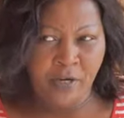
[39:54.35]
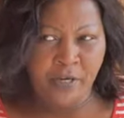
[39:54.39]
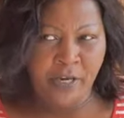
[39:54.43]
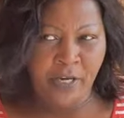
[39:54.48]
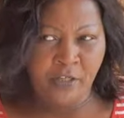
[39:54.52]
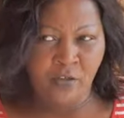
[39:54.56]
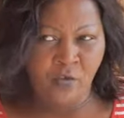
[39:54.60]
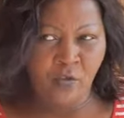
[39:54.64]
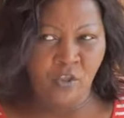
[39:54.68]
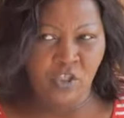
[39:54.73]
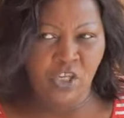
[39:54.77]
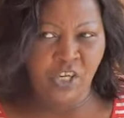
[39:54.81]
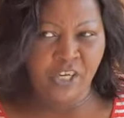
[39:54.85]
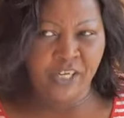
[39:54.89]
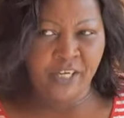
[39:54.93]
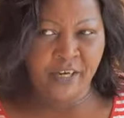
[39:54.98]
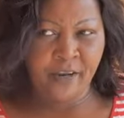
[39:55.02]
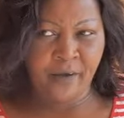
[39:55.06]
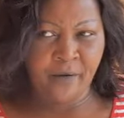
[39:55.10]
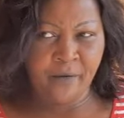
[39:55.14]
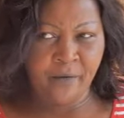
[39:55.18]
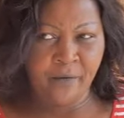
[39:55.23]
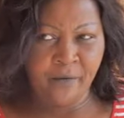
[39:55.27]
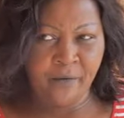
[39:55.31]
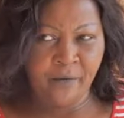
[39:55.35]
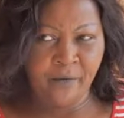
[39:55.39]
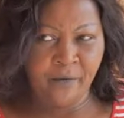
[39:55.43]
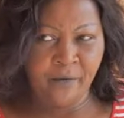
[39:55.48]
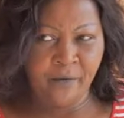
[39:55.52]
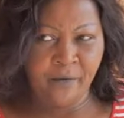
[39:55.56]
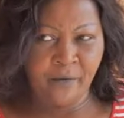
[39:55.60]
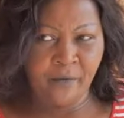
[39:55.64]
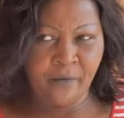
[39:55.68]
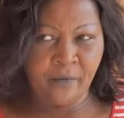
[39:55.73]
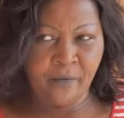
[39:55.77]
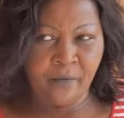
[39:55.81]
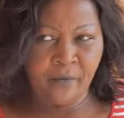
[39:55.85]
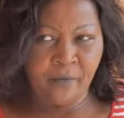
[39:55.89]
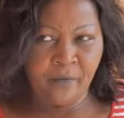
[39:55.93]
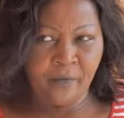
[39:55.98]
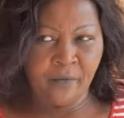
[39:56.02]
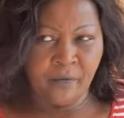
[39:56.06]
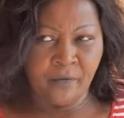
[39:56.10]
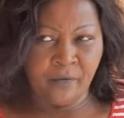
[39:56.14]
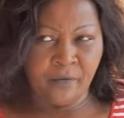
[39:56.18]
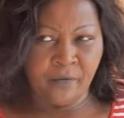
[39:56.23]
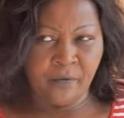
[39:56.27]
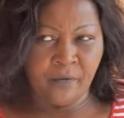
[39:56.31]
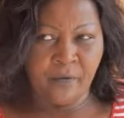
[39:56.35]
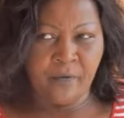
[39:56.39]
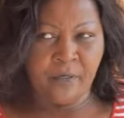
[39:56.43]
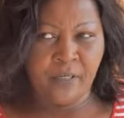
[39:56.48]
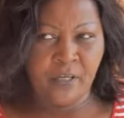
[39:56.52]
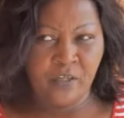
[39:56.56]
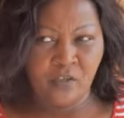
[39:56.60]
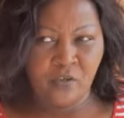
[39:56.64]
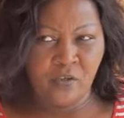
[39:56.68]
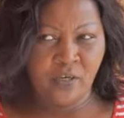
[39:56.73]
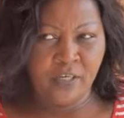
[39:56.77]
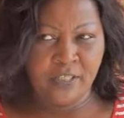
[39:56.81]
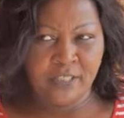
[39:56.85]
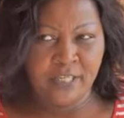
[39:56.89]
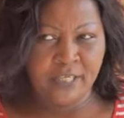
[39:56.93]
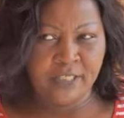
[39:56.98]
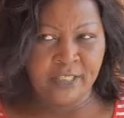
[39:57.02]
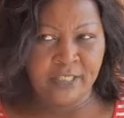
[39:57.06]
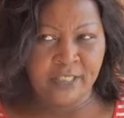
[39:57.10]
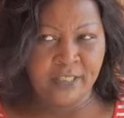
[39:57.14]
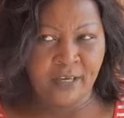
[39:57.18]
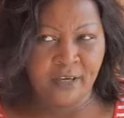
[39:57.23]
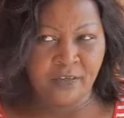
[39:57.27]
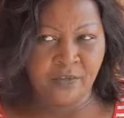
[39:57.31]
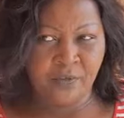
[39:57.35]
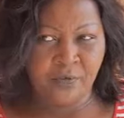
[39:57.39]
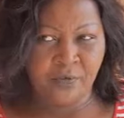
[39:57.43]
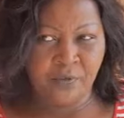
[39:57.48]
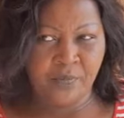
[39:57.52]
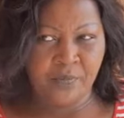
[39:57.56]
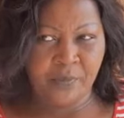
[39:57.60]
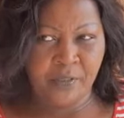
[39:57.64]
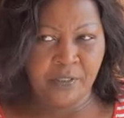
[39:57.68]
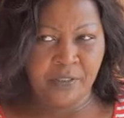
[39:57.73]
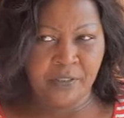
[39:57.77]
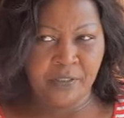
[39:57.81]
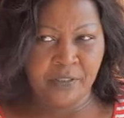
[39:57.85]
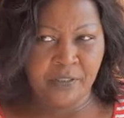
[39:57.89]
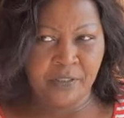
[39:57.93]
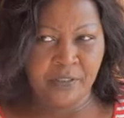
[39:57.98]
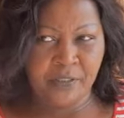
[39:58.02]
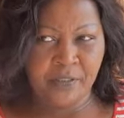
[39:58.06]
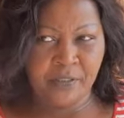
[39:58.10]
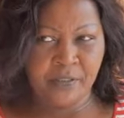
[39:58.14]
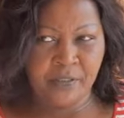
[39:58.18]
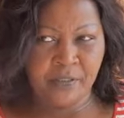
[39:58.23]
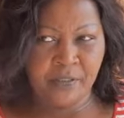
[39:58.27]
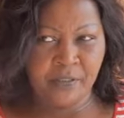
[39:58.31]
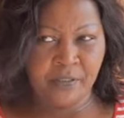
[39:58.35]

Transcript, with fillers: I went there to check now. There's only 30,000 remaining.